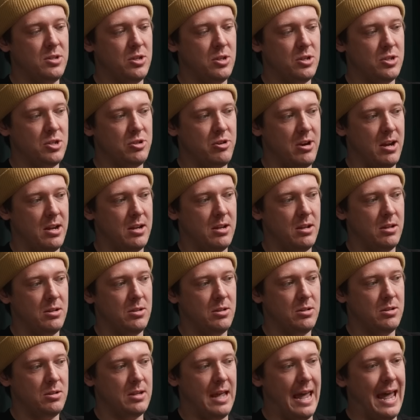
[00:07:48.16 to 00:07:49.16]
you to just try to
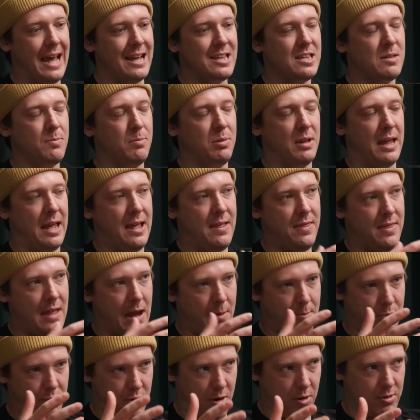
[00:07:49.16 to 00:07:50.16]
explain
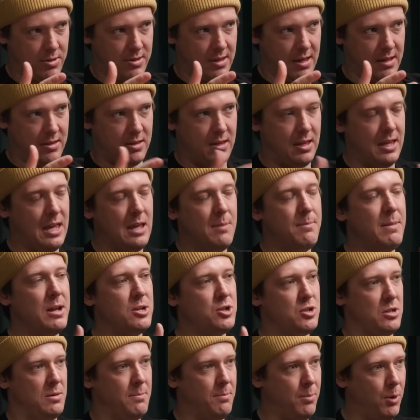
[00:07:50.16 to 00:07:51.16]
that process. You keep
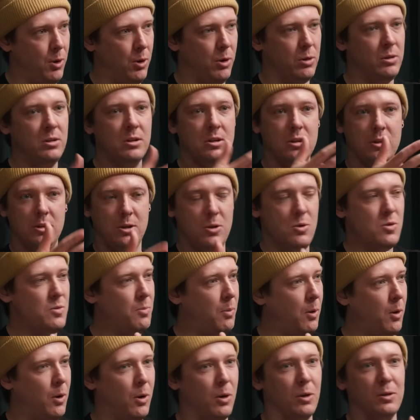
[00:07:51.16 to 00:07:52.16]
mentioning Paul.
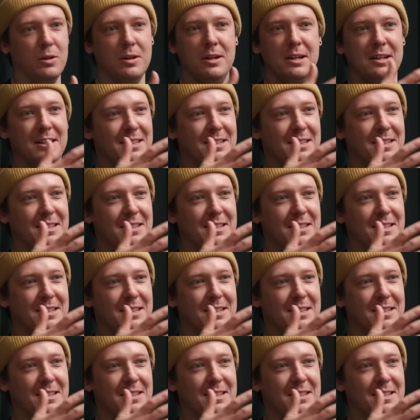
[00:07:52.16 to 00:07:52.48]
Who's Paul?